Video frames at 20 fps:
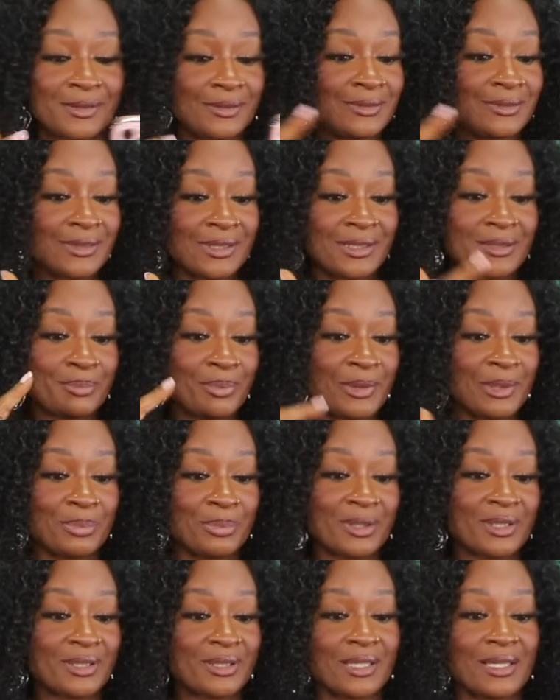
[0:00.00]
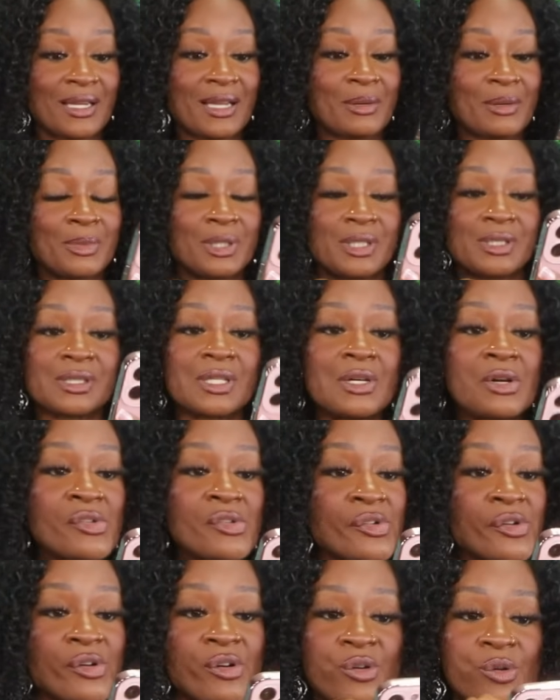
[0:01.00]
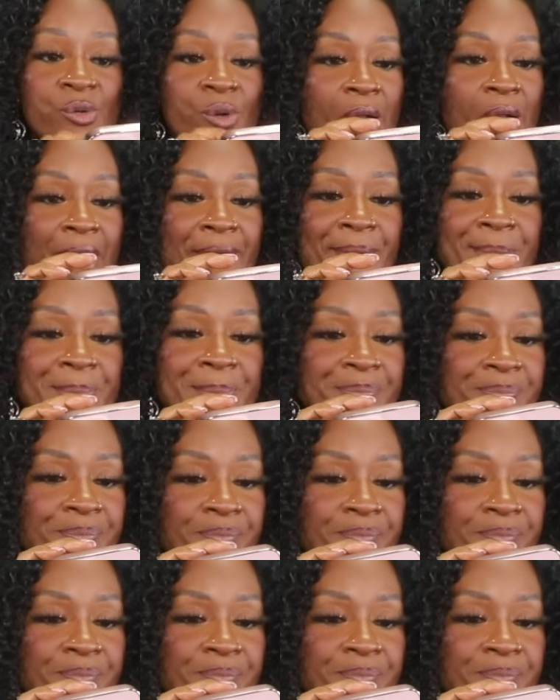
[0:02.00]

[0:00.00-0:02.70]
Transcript: You see the people in the comments. Right?